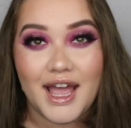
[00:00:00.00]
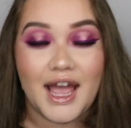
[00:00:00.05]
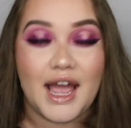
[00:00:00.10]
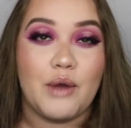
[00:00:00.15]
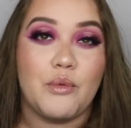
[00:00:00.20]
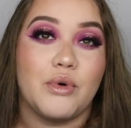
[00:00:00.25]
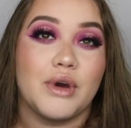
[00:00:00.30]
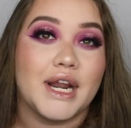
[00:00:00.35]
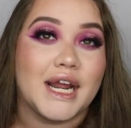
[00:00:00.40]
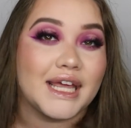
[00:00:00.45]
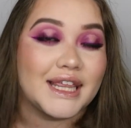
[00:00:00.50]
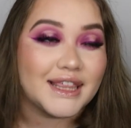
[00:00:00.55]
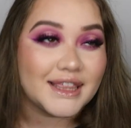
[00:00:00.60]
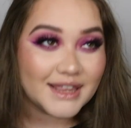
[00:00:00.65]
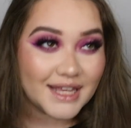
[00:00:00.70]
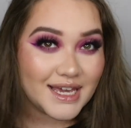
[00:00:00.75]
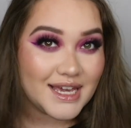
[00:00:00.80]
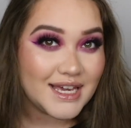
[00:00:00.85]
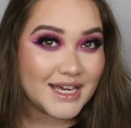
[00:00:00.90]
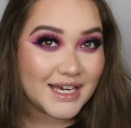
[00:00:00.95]
what I
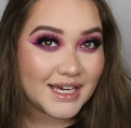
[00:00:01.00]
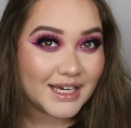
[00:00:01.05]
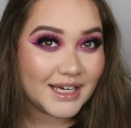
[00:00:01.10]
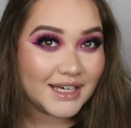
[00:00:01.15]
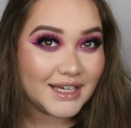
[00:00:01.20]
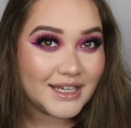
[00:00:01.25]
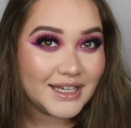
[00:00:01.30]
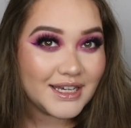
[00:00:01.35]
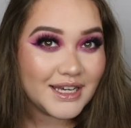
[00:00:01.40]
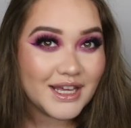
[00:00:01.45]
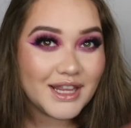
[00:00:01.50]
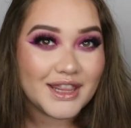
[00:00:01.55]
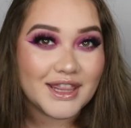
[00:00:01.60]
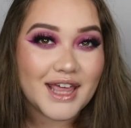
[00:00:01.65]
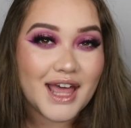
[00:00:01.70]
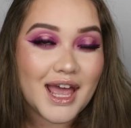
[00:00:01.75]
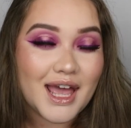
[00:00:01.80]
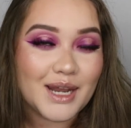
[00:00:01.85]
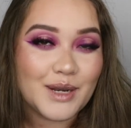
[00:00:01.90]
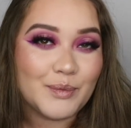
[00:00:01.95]
think,
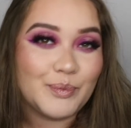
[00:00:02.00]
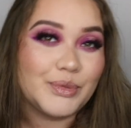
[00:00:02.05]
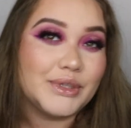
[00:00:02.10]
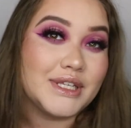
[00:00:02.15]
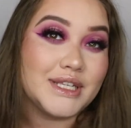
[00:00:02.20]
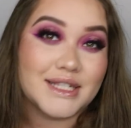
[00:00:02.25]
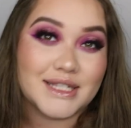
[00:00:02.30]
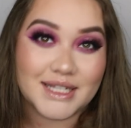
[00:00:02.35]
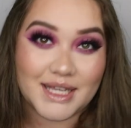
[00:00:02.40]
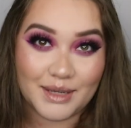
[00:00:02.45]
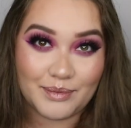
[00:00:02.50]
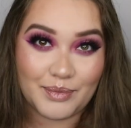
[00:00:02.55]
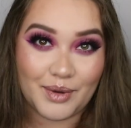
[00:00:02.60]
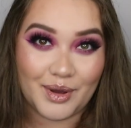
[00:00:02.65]
then please keep